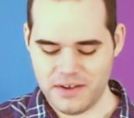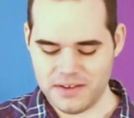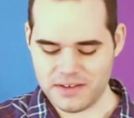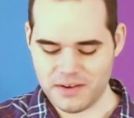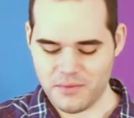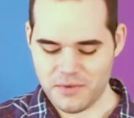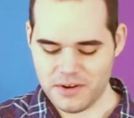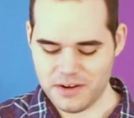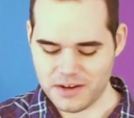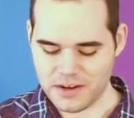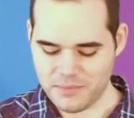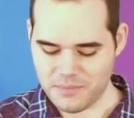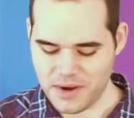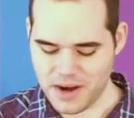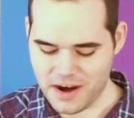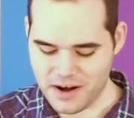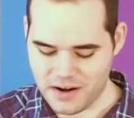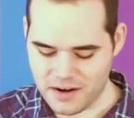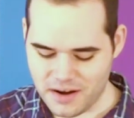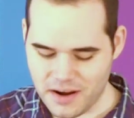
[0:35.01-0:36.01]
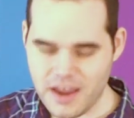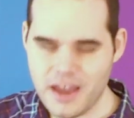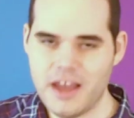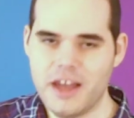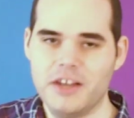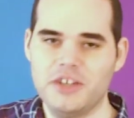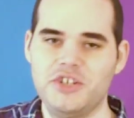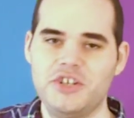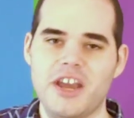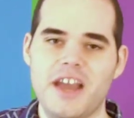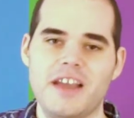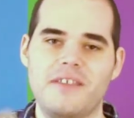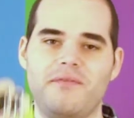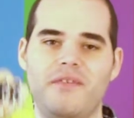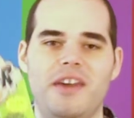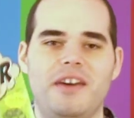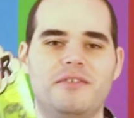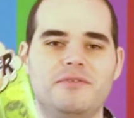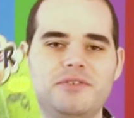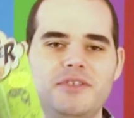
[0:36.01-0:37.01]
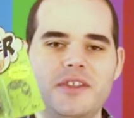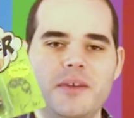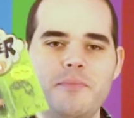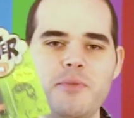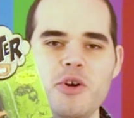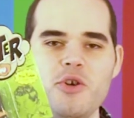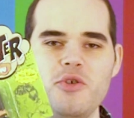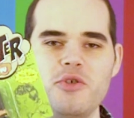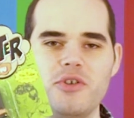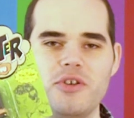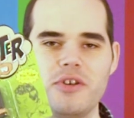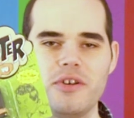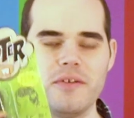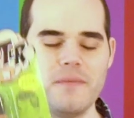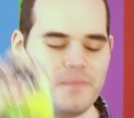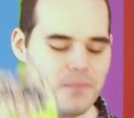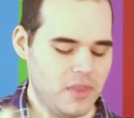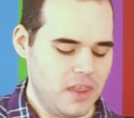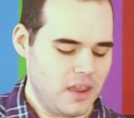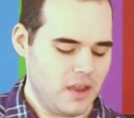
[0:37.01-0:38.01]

is I wanted to compare Jack Vale's the Pooter